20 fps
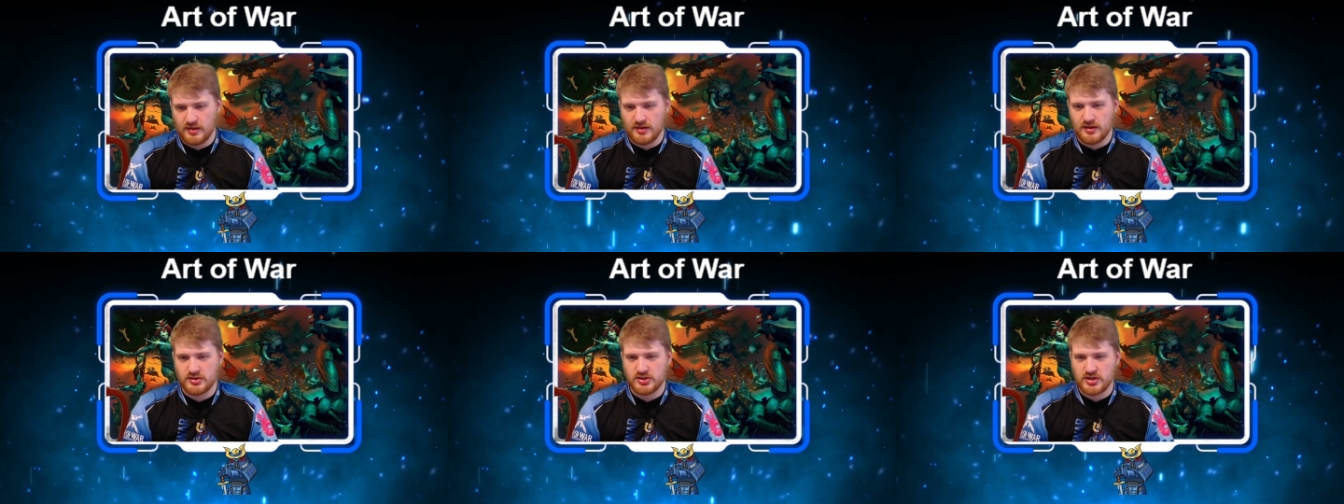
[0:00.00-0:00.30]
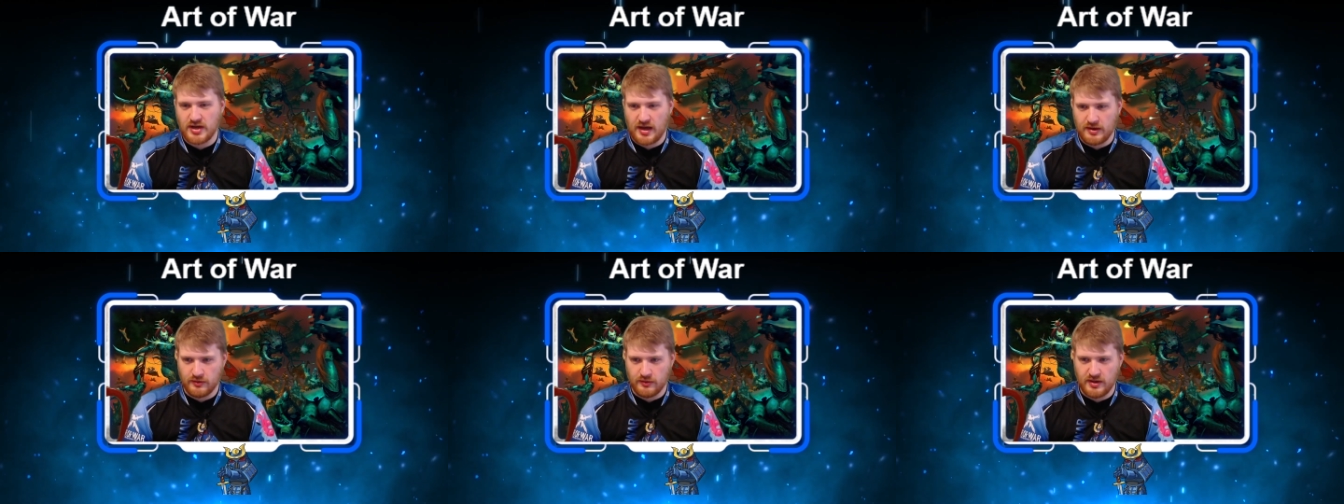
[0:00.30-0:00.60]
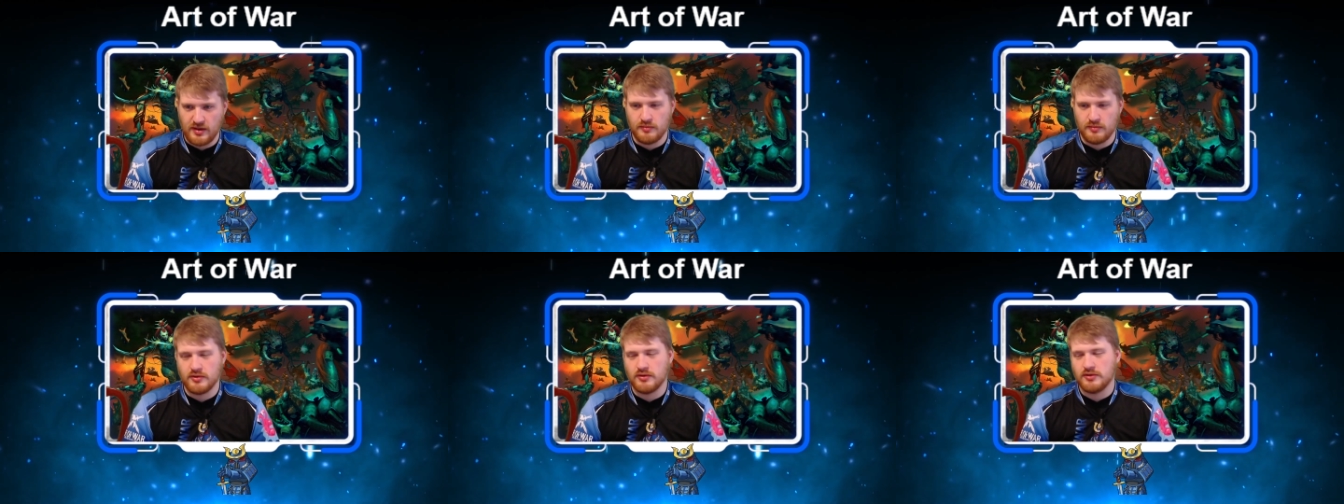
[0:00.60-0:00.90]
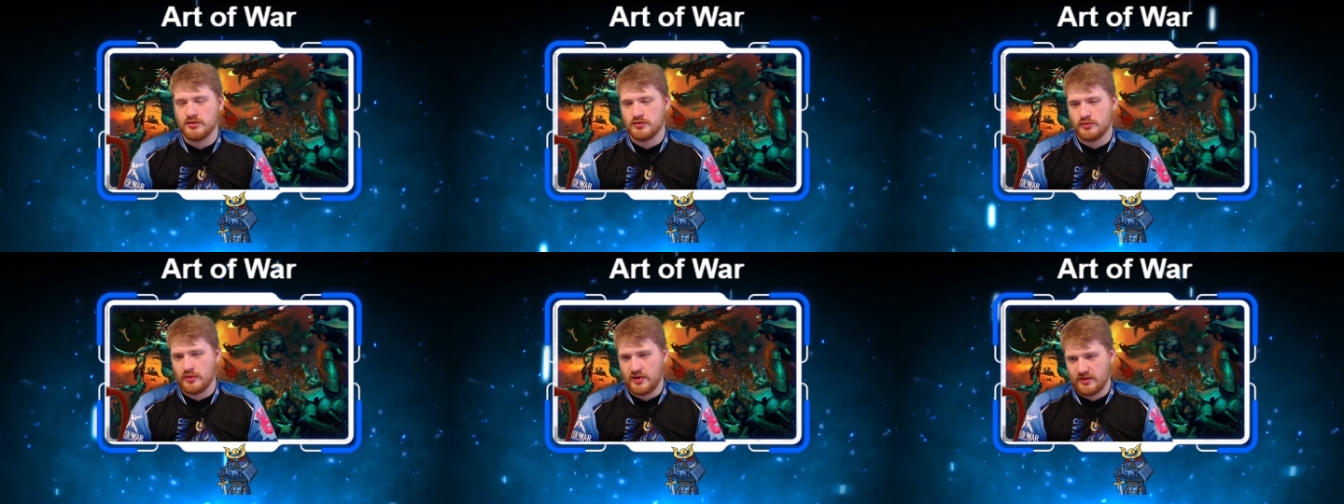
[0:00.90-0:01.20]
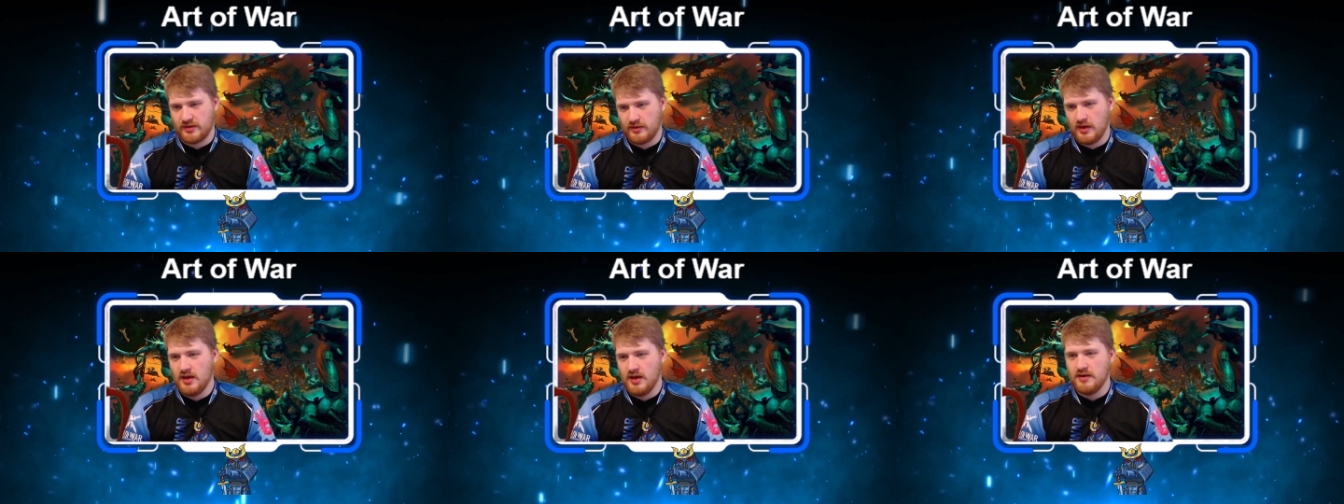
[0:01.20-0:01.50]
the shadow keepers
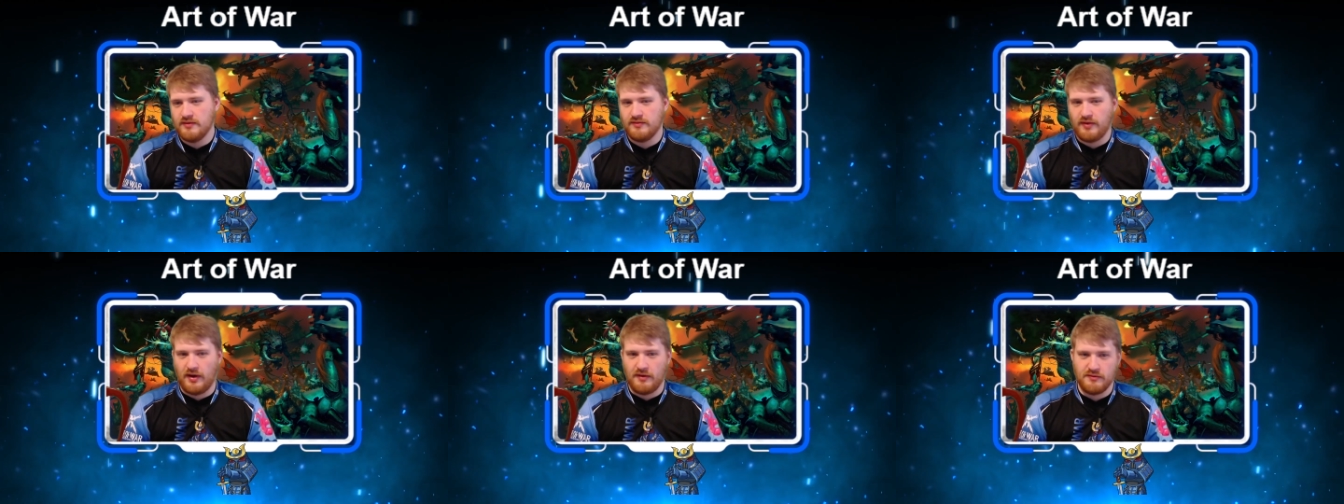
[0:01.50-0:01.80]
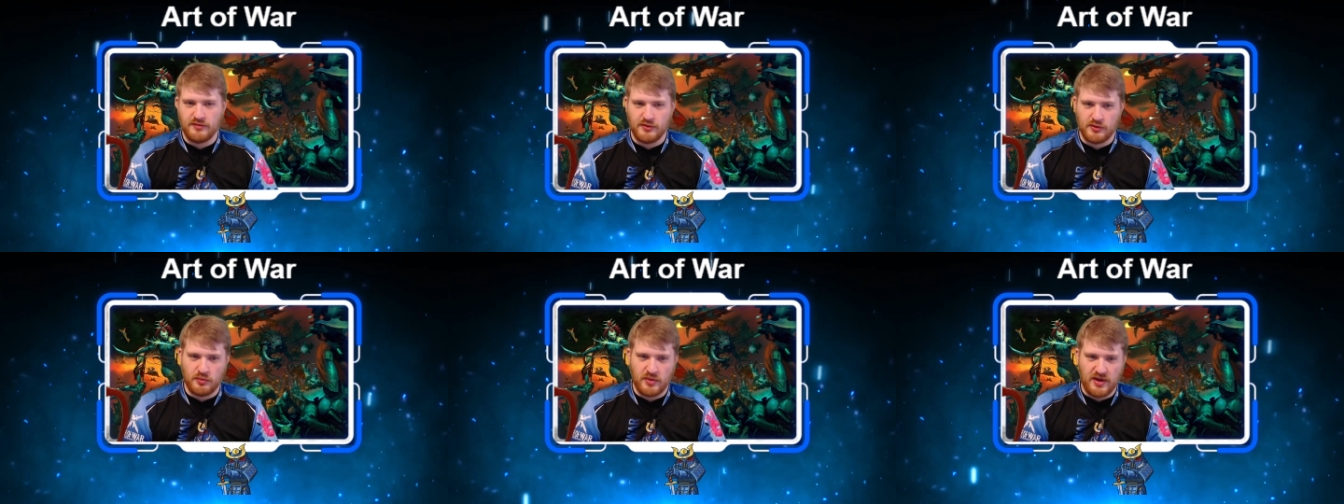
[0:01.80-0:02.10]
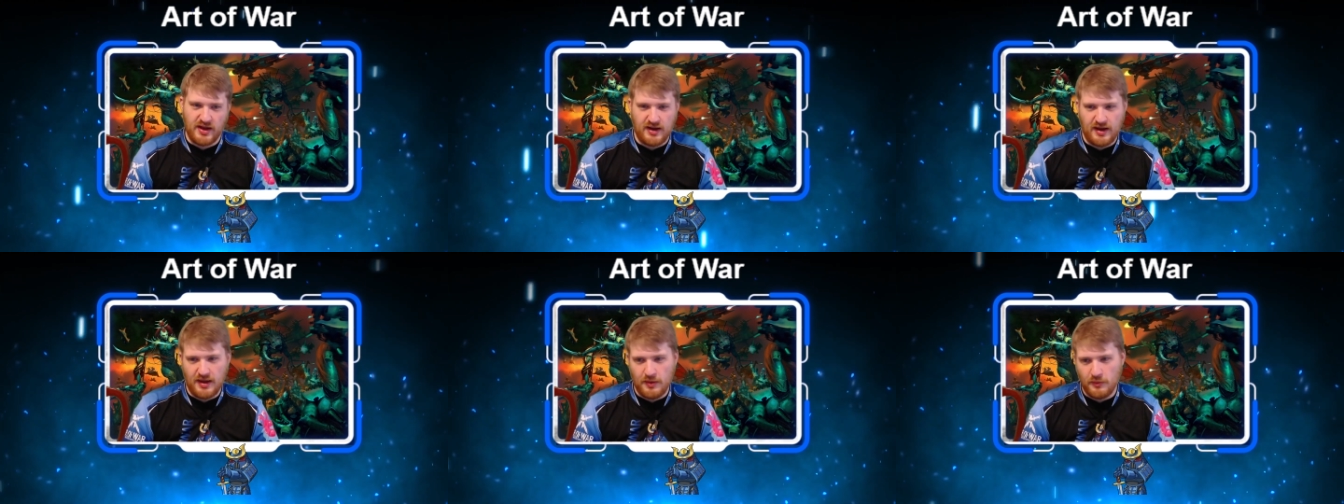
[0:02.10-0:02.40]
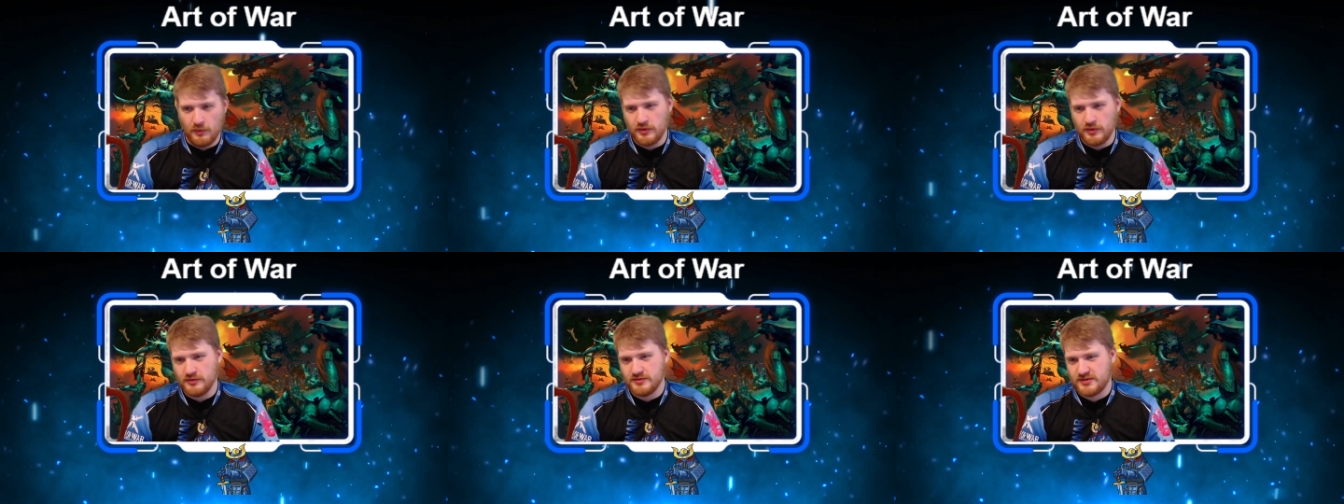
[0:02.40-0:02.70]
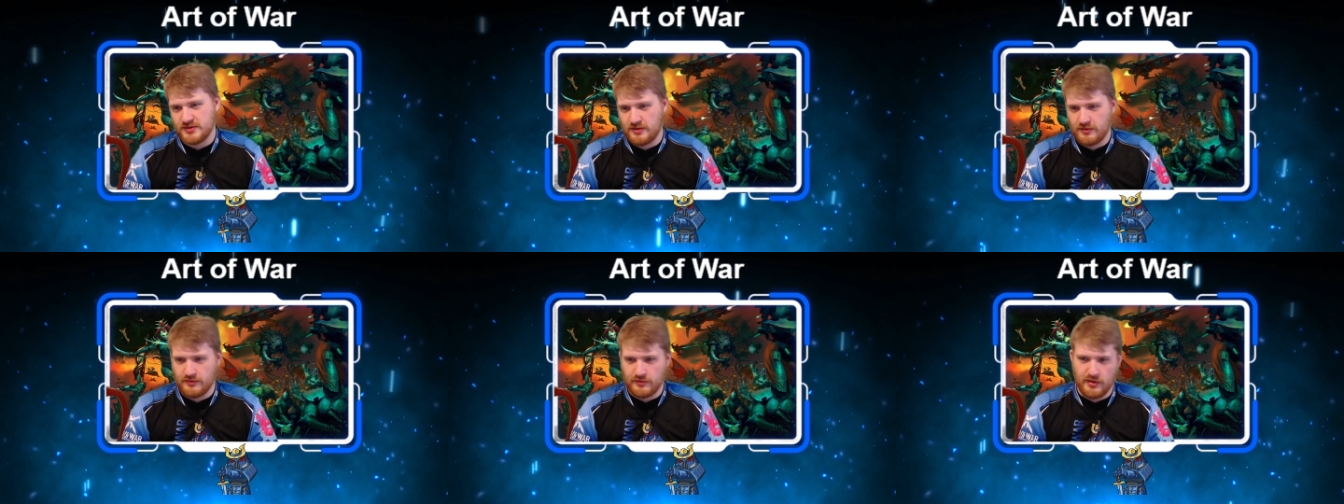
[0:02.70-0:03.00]
with five of pain and eight wounds
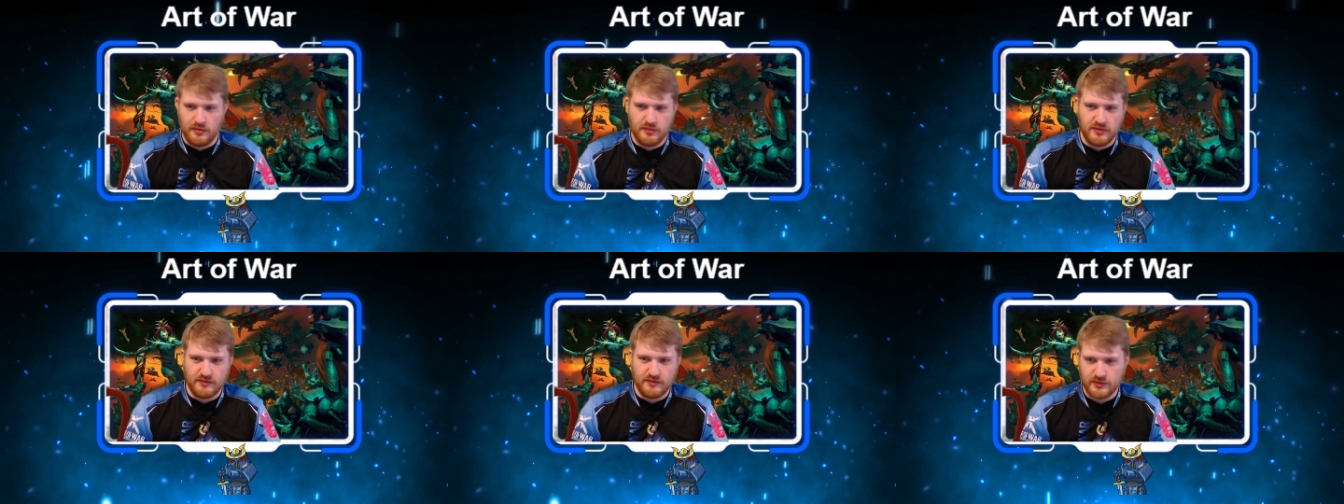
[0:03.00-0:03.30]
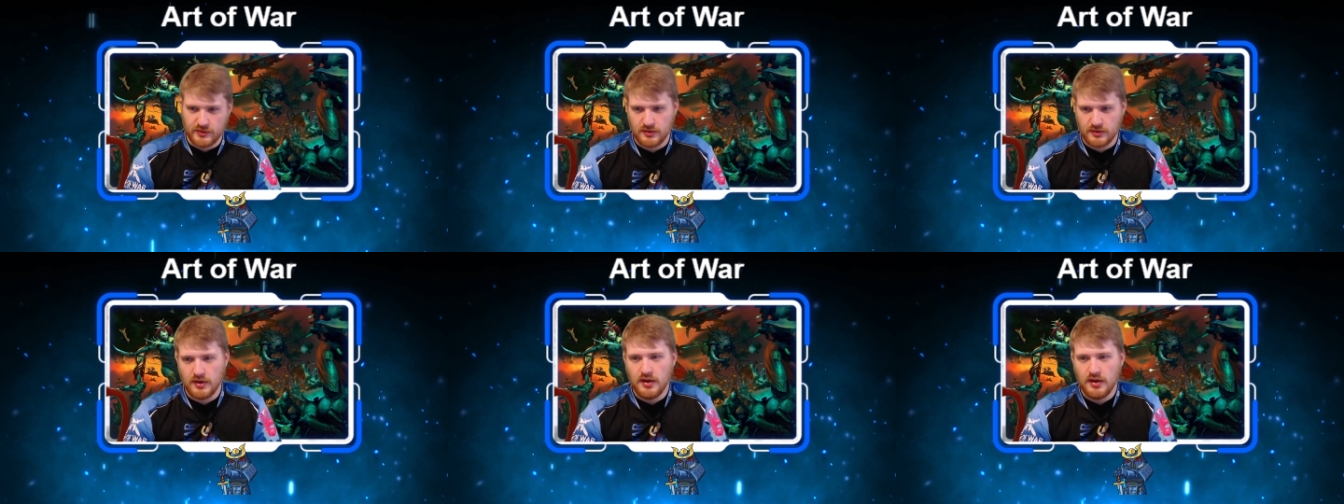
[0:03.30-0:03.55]
and a three up invuln.